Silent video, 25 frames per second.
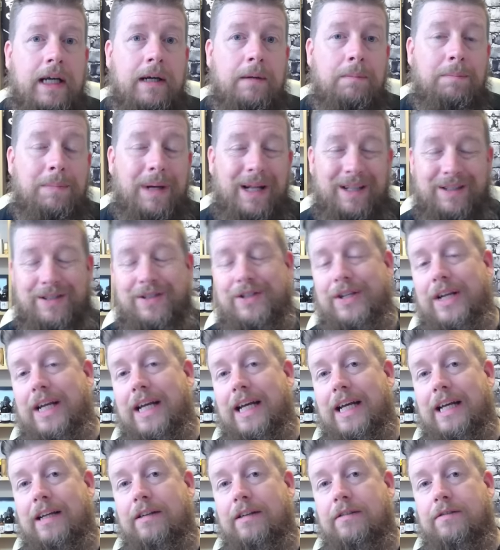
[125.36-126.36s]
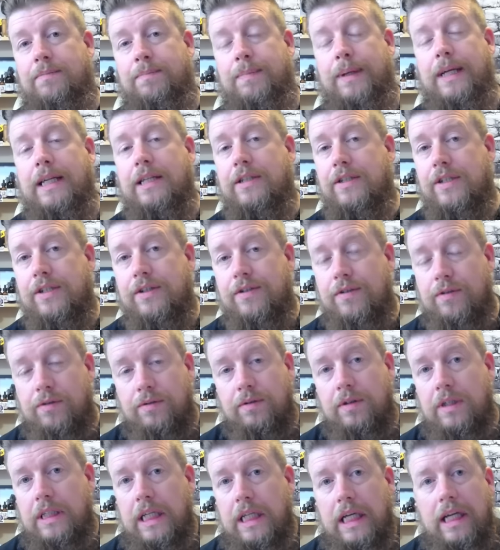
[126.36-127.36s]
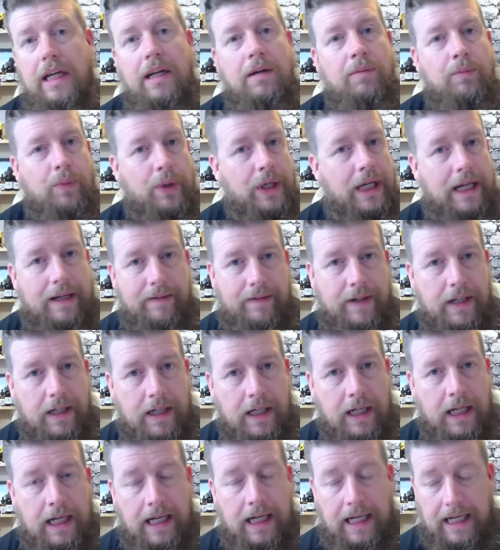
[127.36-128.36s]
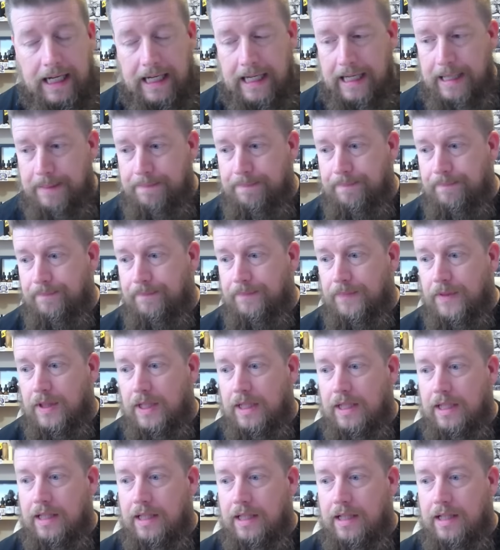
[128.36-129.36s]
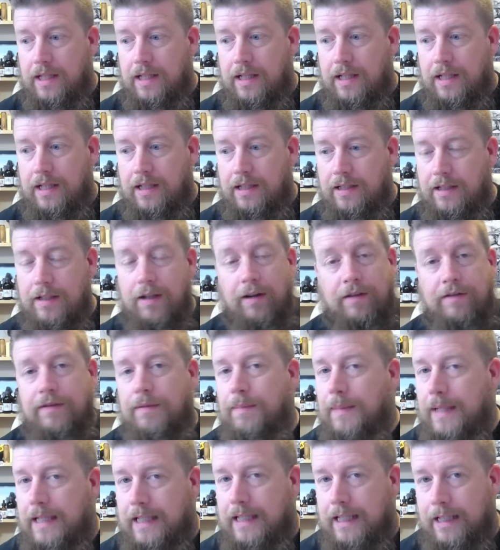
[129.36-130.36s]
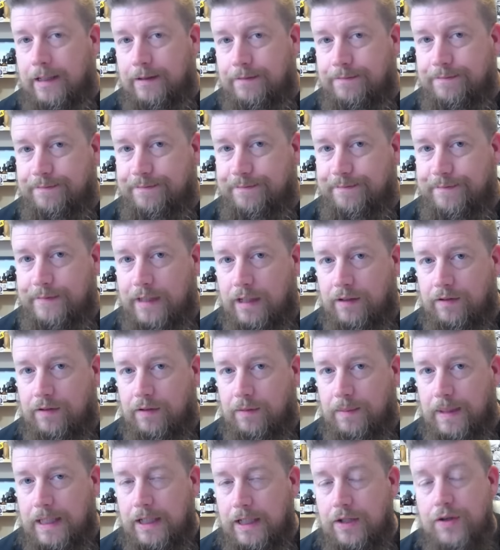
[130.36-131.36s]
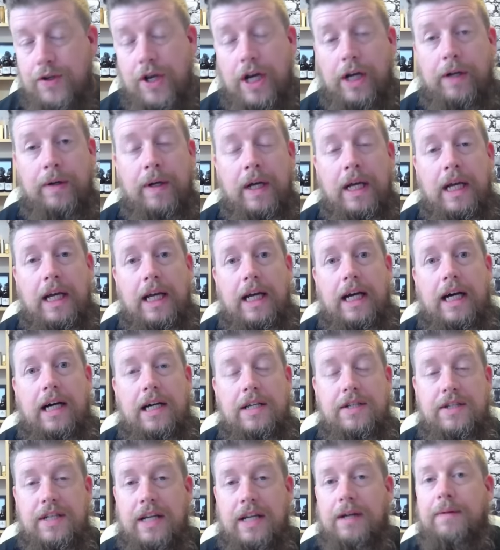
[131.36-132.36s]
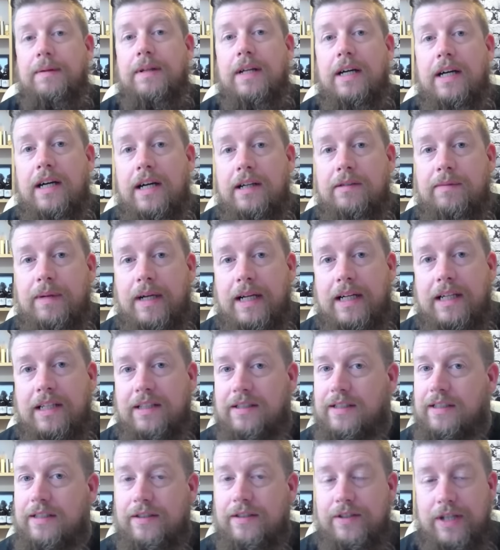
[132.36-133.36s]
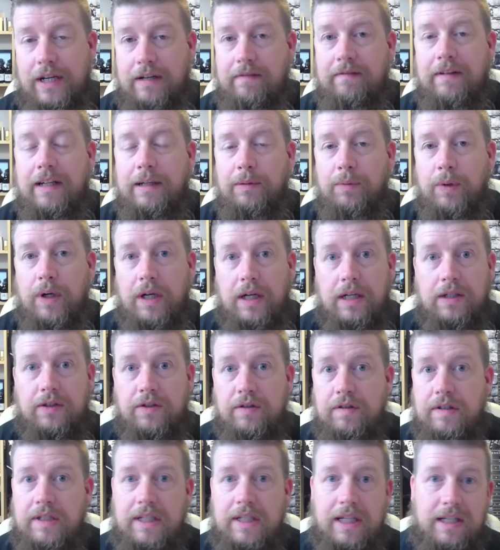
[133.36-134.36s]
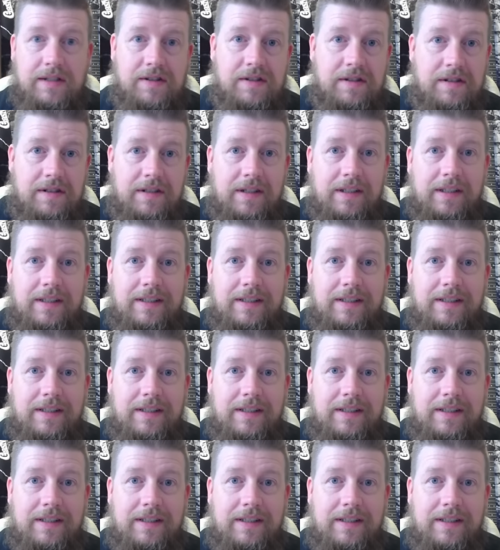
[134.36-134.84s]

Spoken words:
belching out peaches, or, you know, whatever. Not for me, though. Not for me. So I stick with the hardware because it generally works or it doesn't.